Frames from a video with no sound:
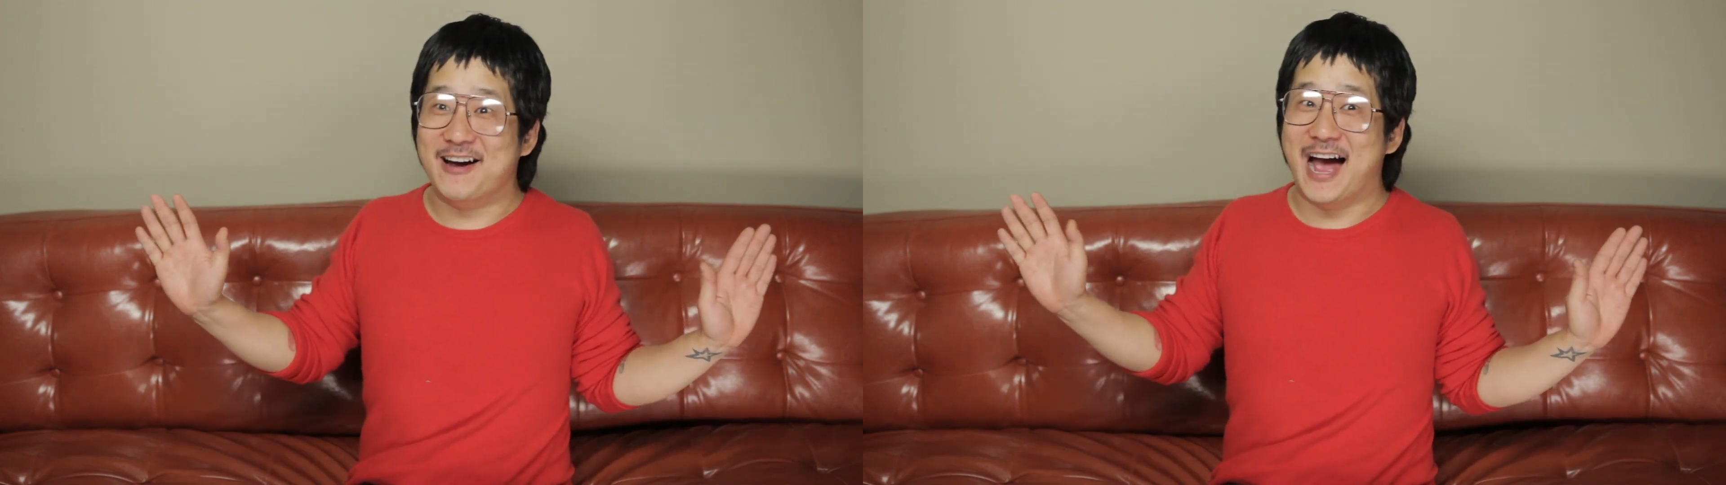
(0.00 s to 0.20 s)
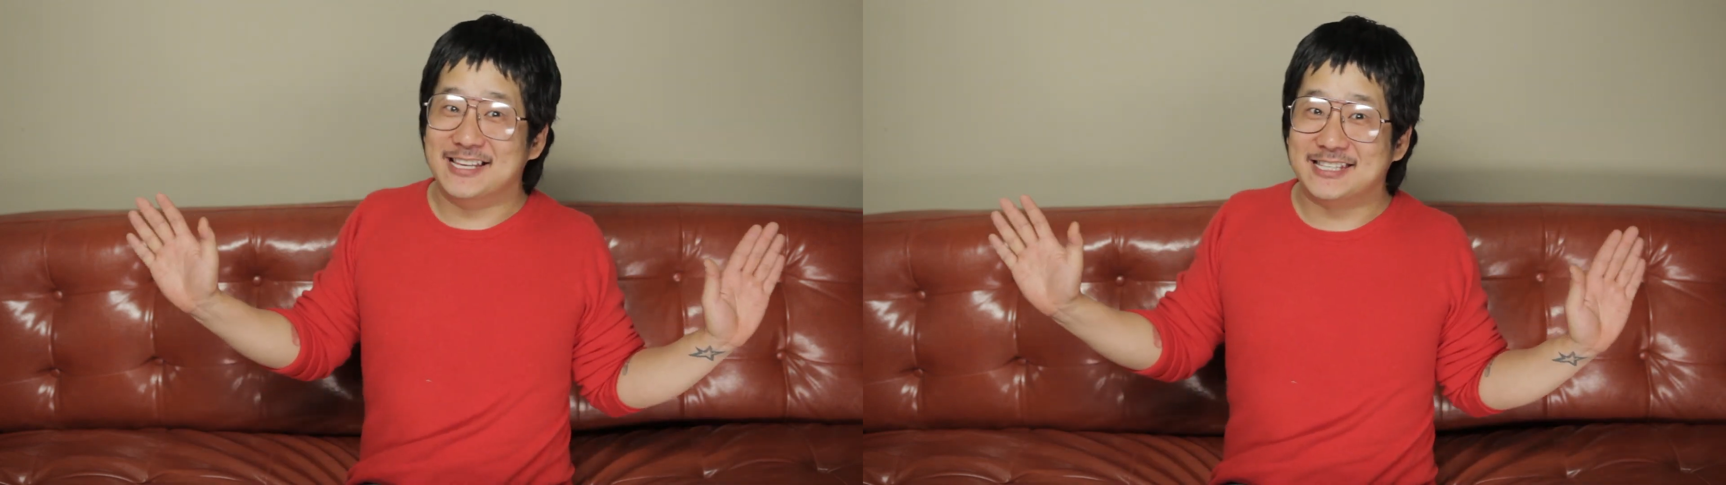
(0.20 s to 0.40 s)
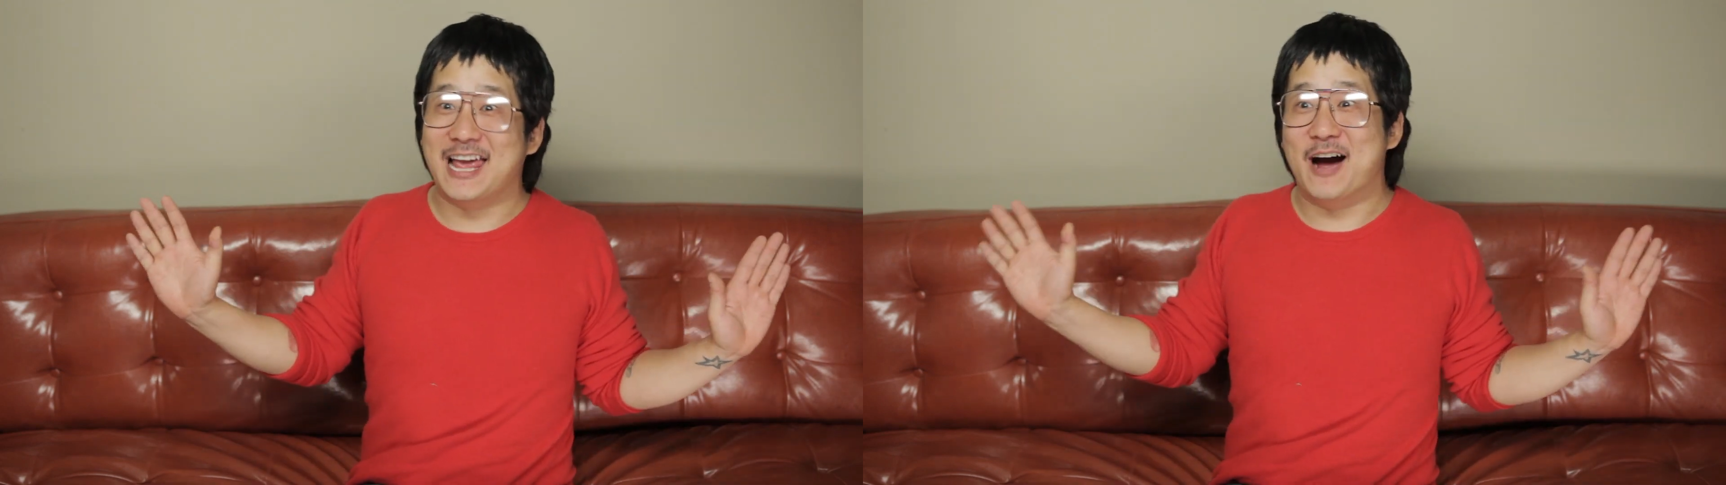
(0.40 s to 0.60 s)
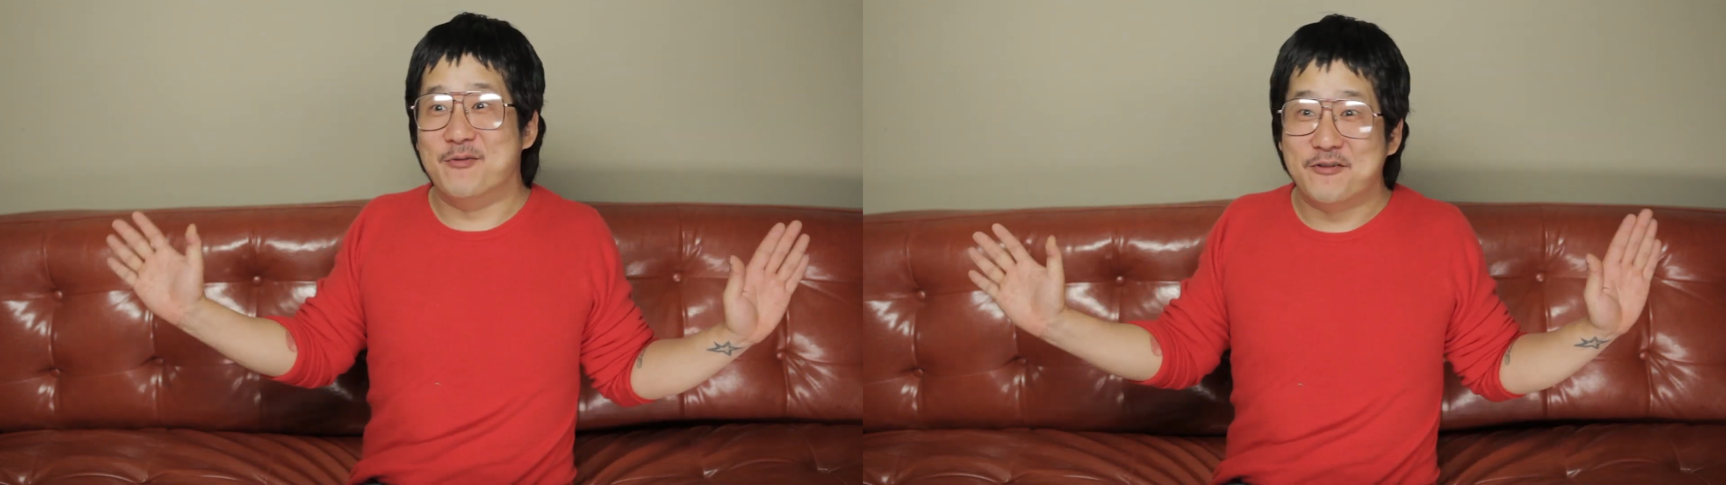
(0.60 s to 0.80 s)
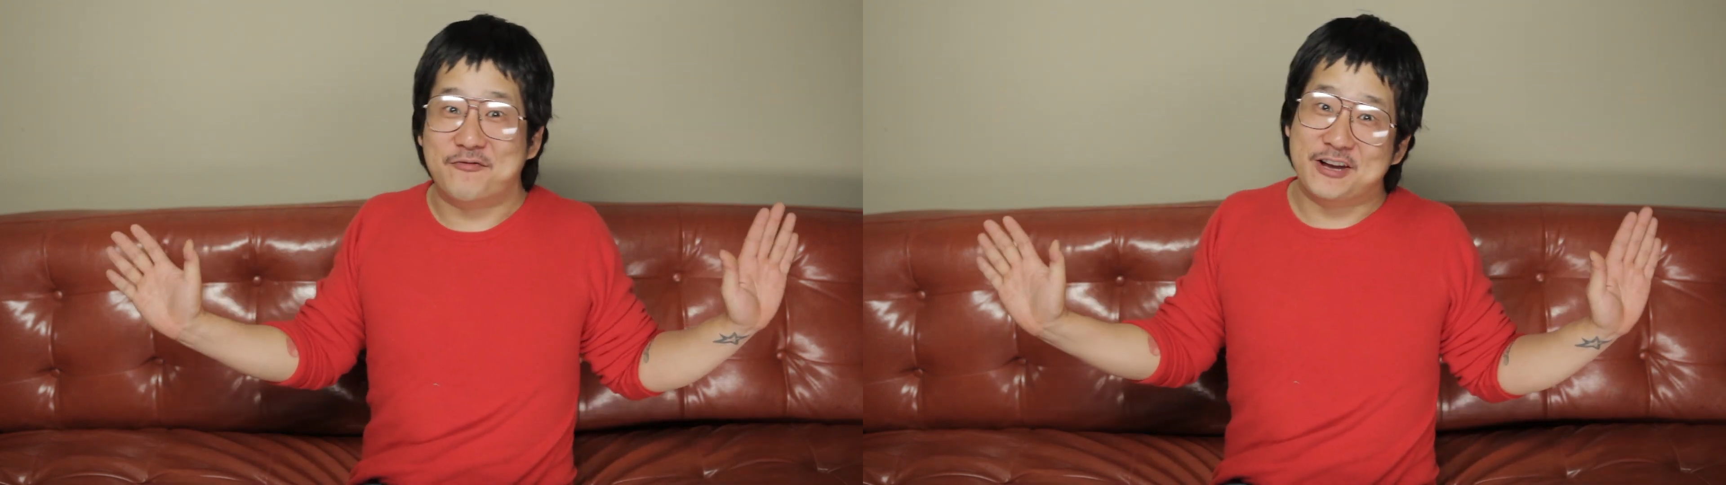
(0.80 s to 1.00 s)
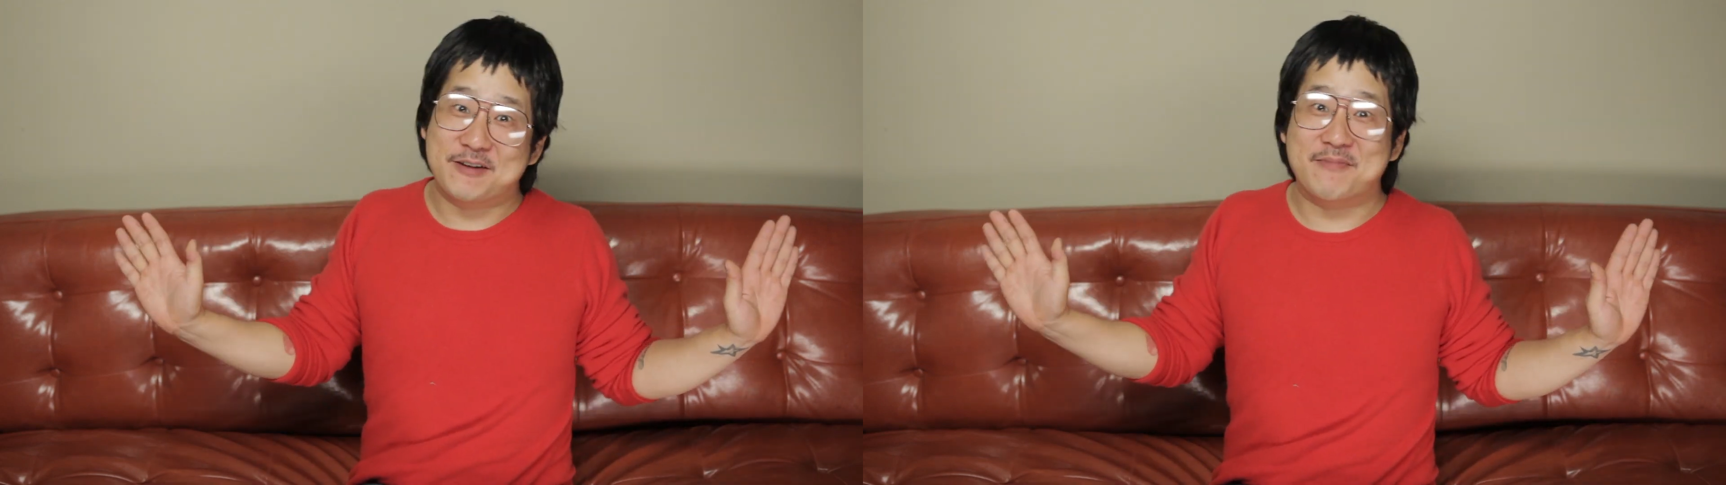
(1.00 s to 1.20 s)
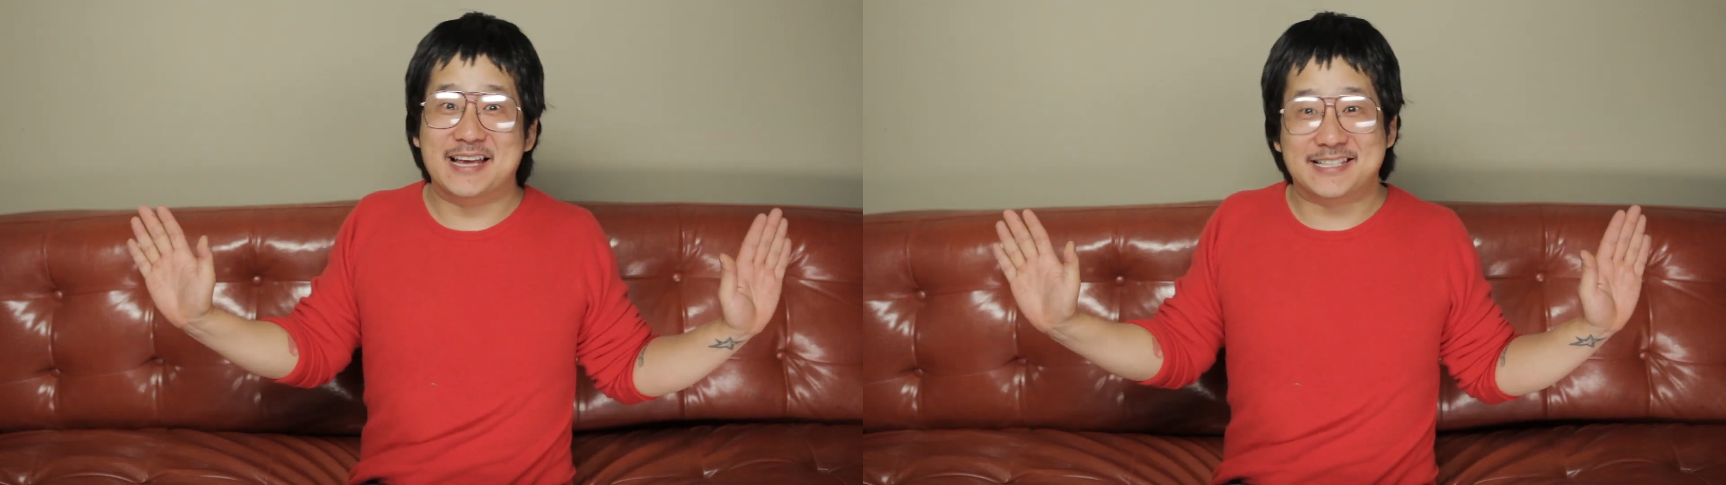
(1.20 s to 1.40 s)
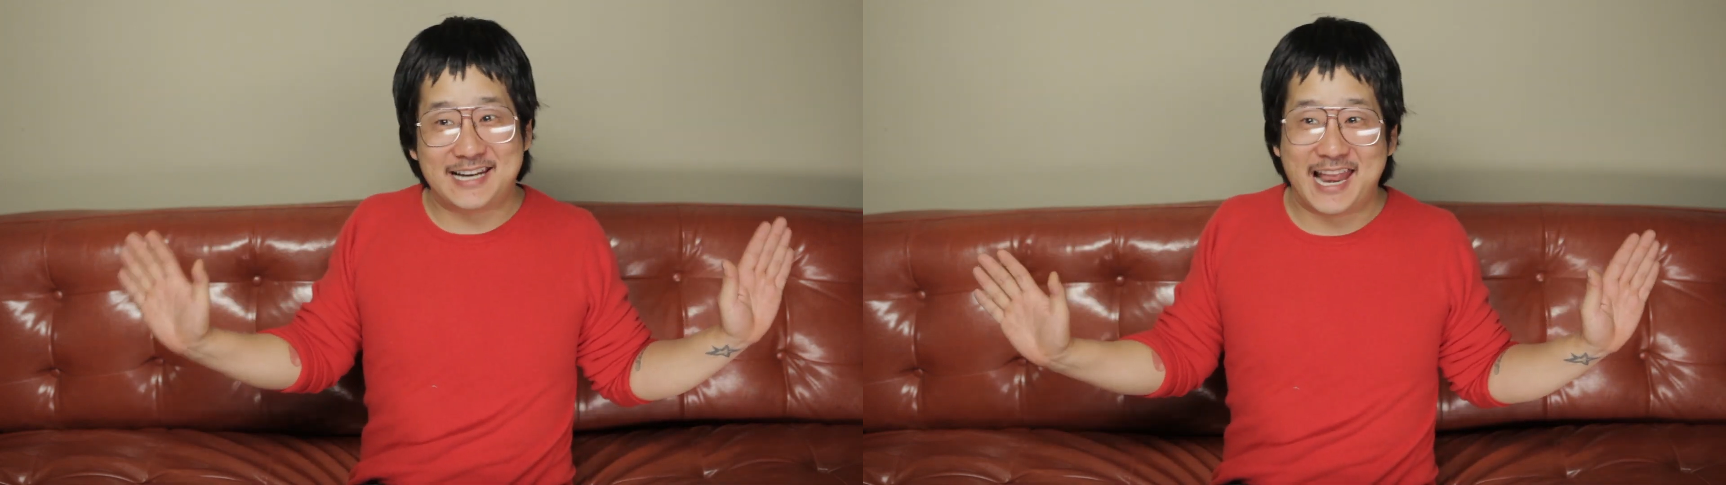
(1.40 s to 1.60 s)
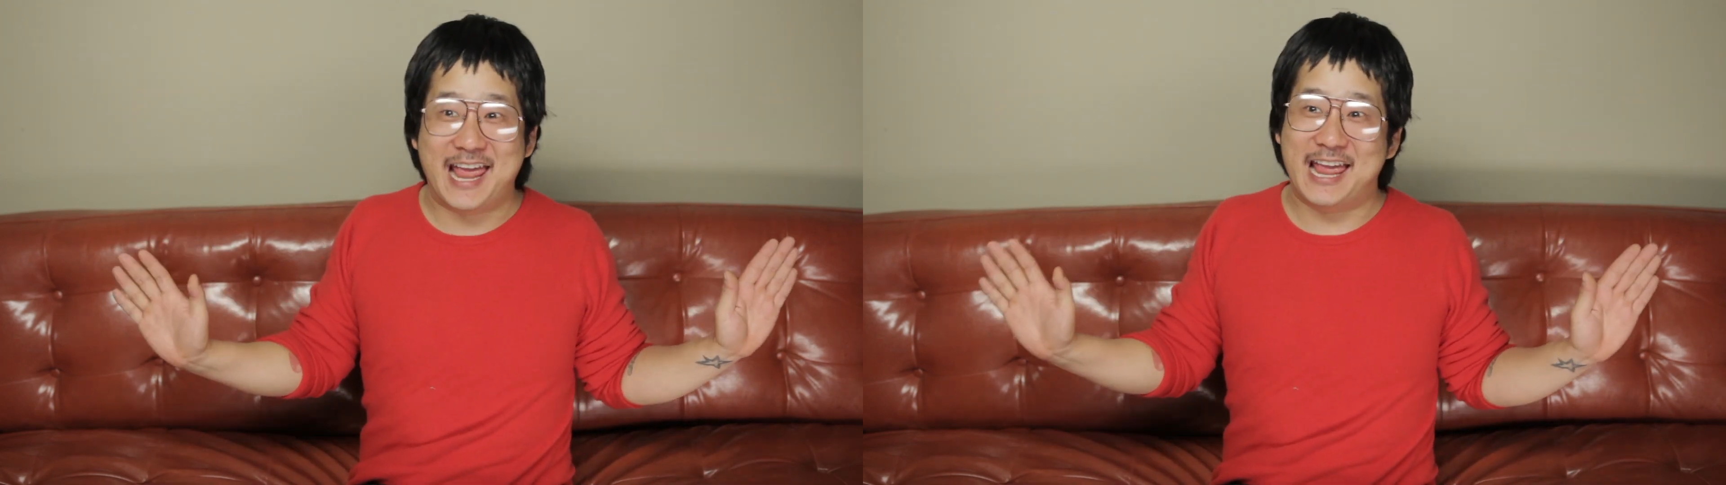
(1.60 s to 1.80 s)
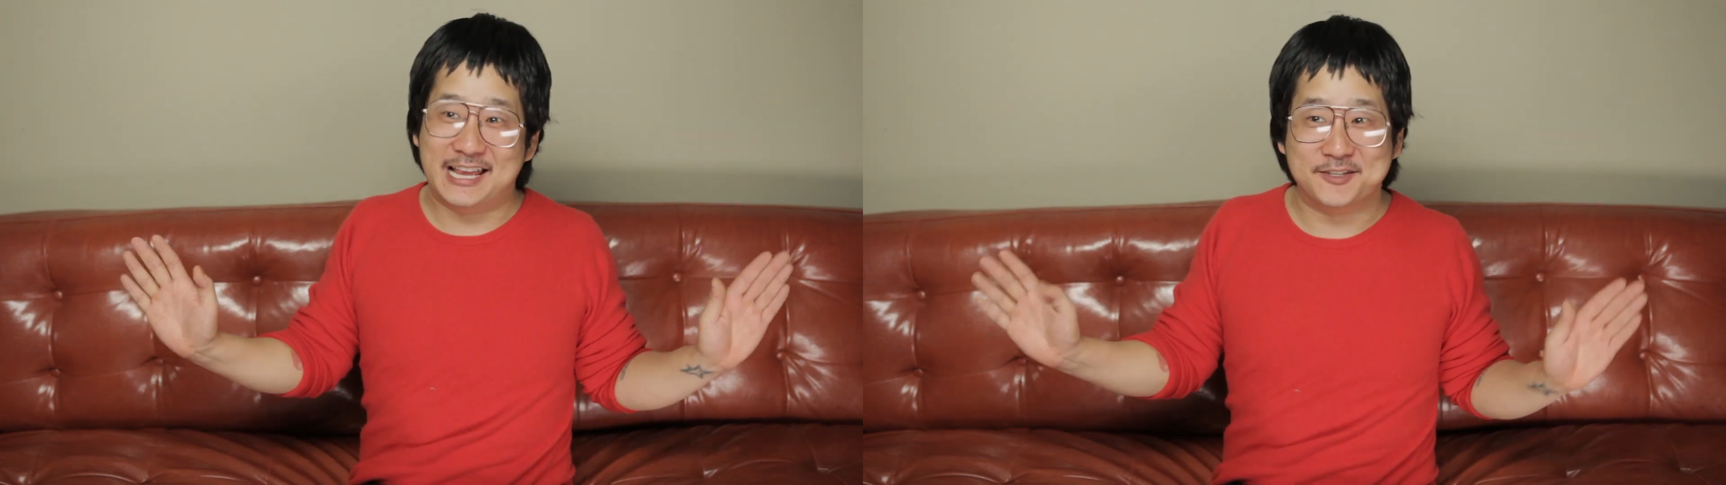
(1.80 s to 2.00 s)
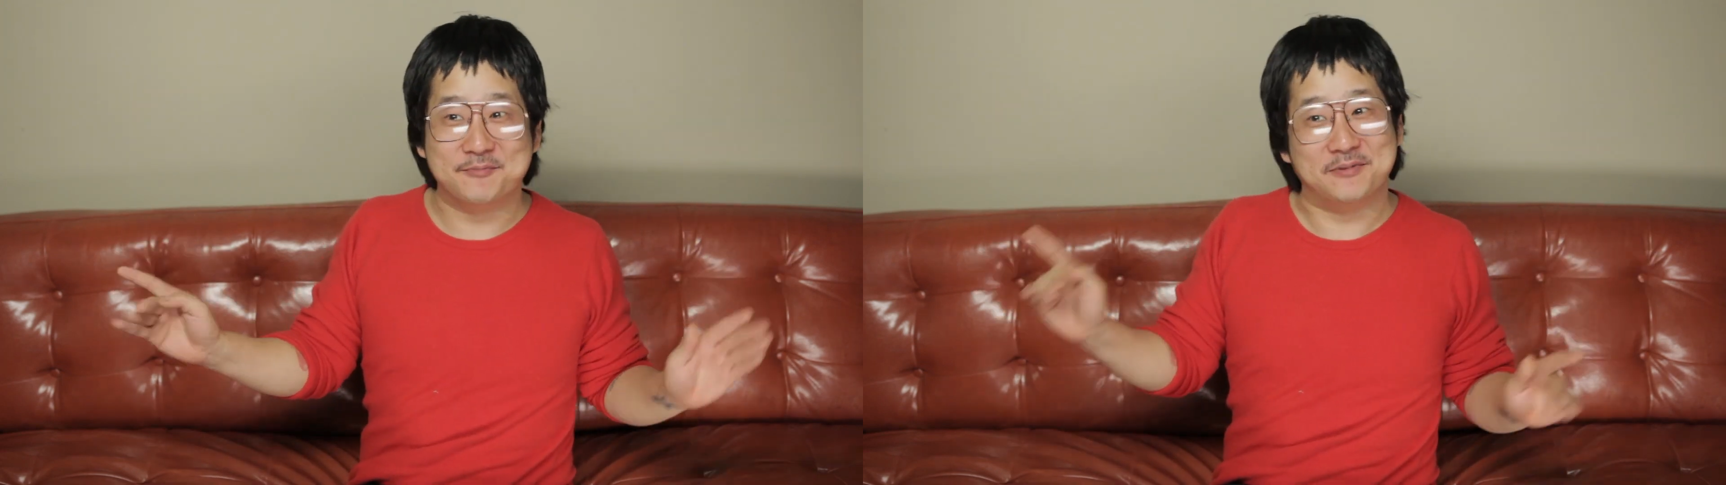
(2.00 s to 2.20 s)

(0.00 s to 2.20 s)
I say I'm gonna free my slaves,